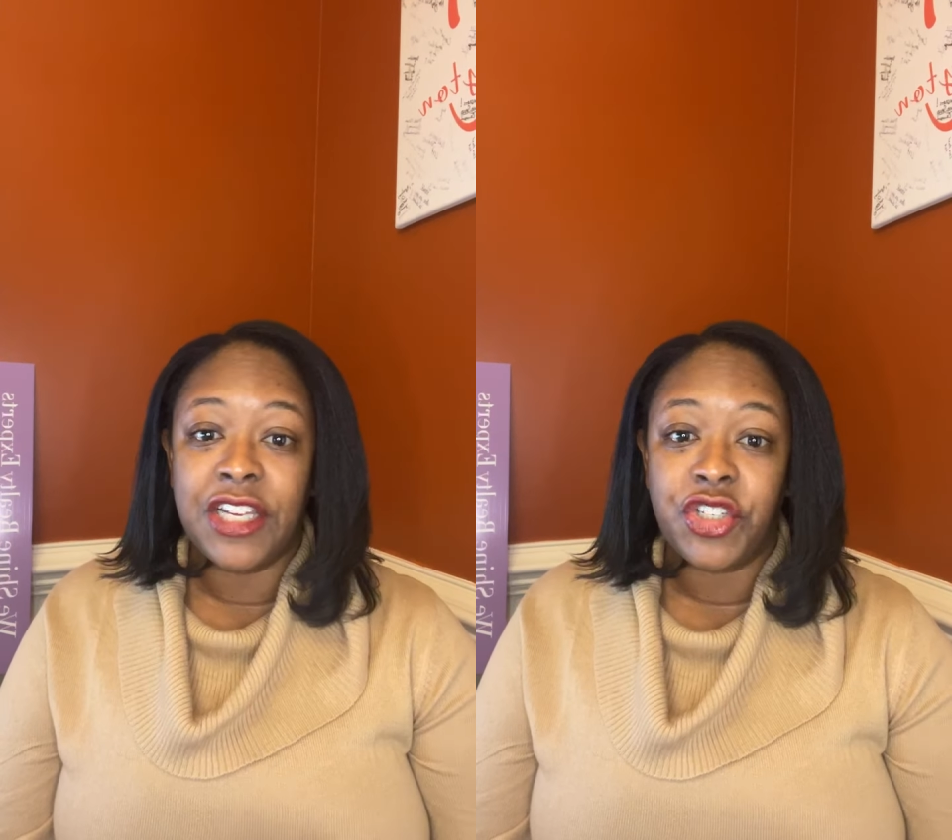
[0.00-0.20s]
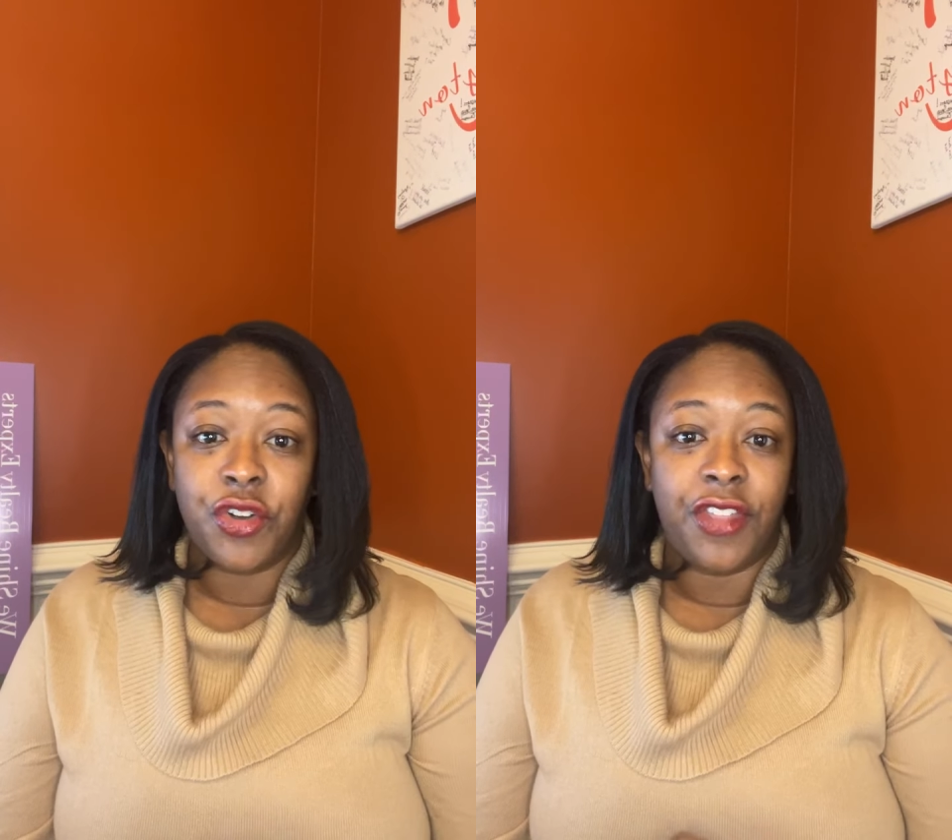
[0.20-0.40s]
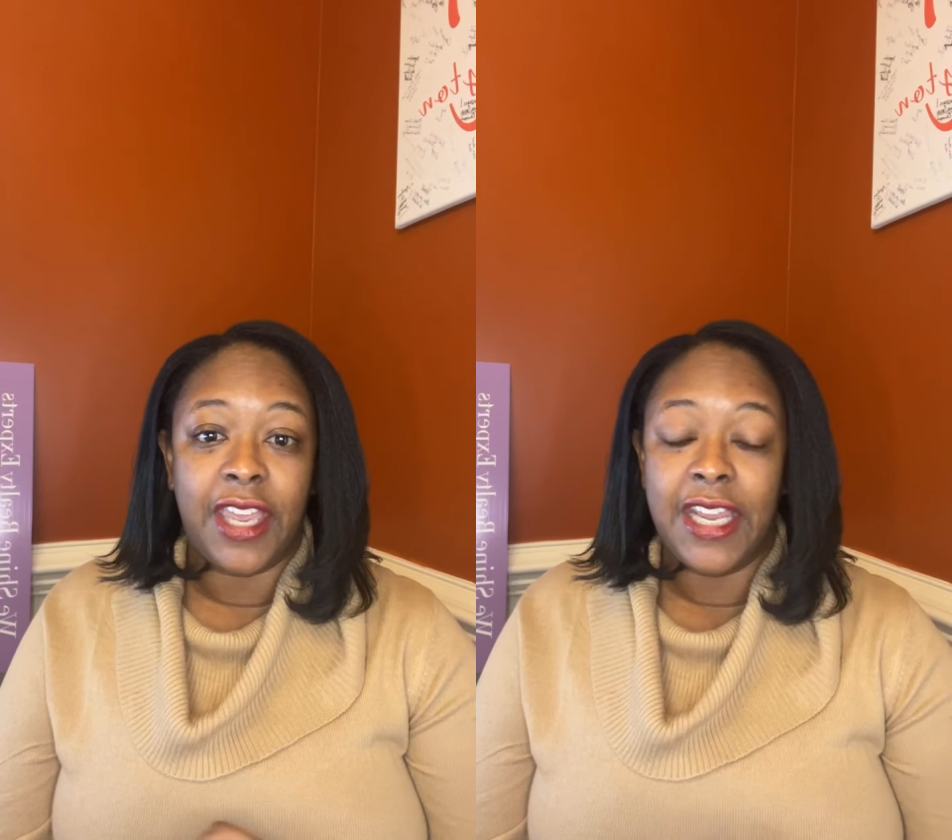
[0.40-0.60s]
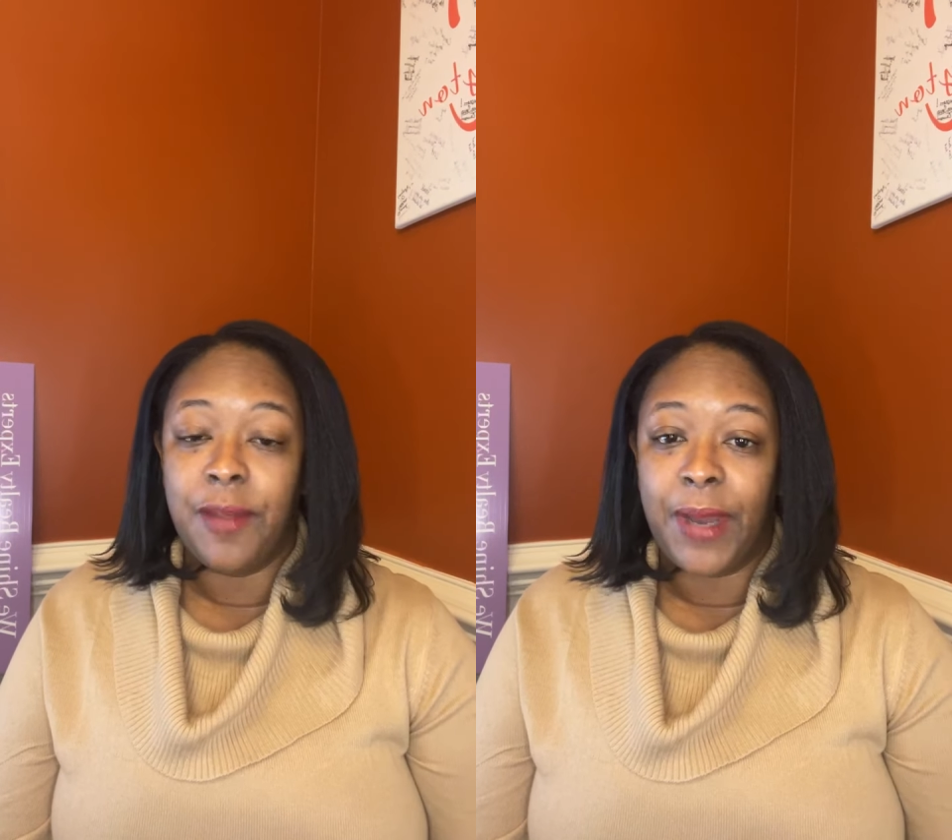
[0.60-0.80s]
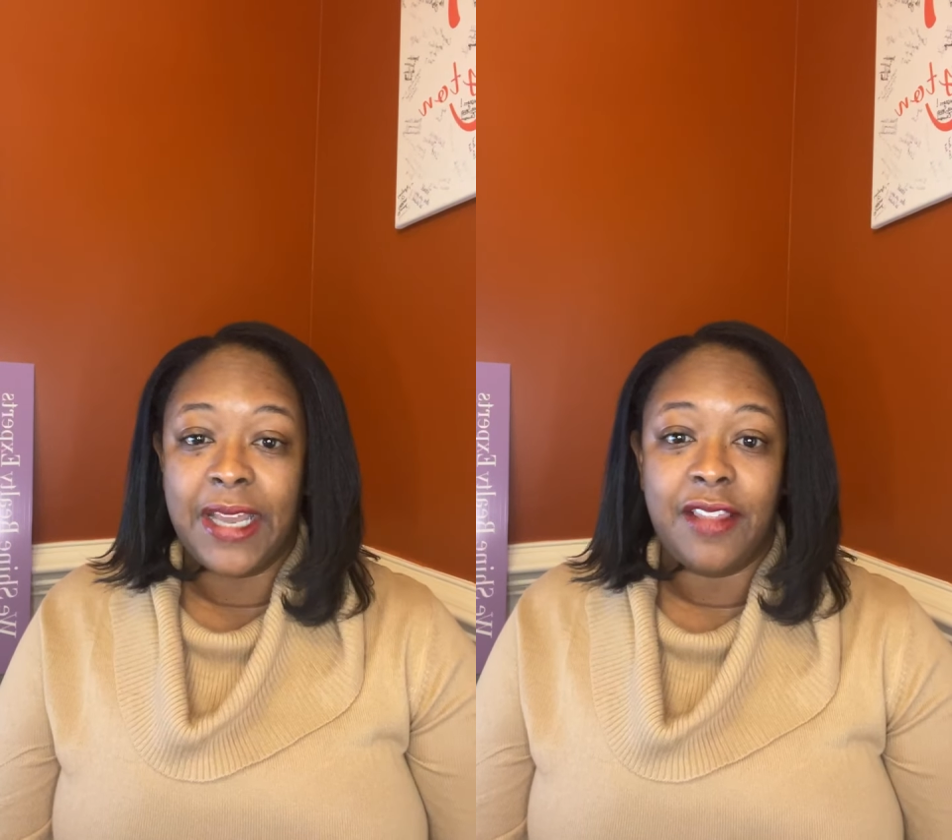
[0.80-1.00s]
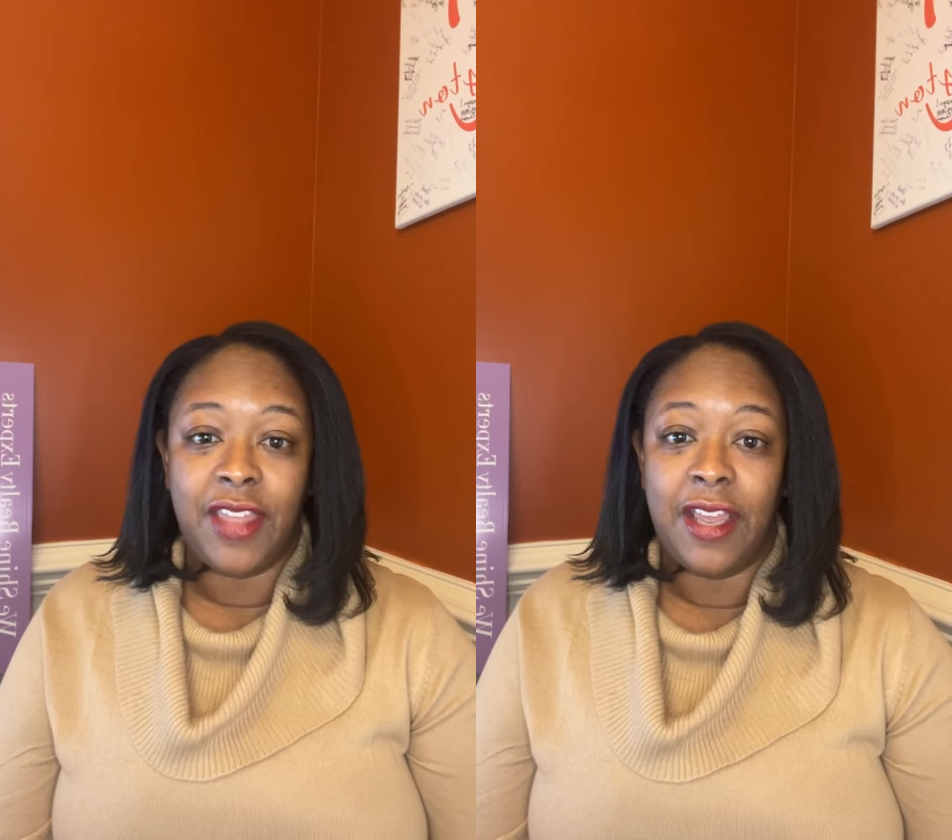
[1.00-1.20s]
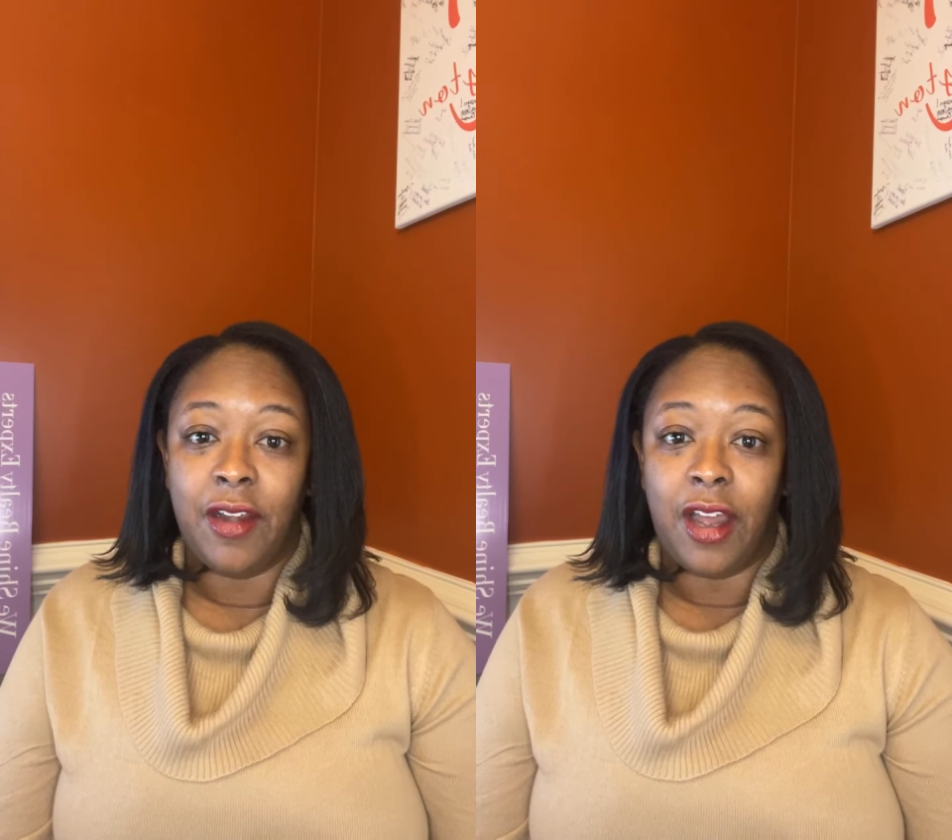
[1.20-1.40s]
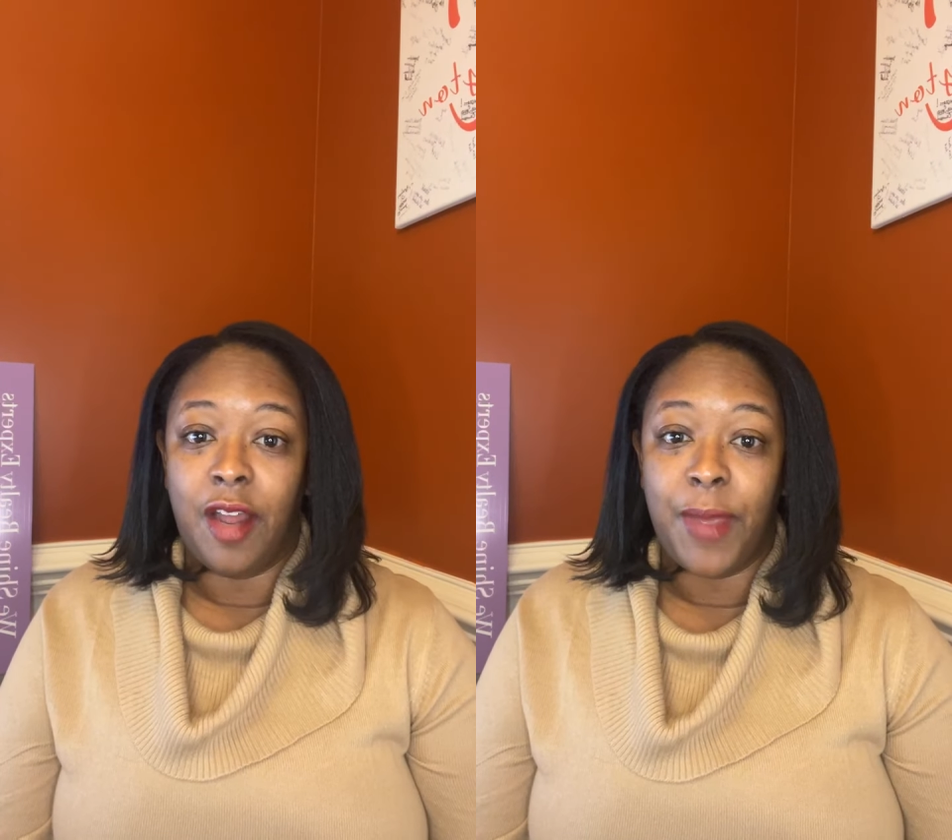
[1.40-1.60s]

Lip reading: ensure that anybody that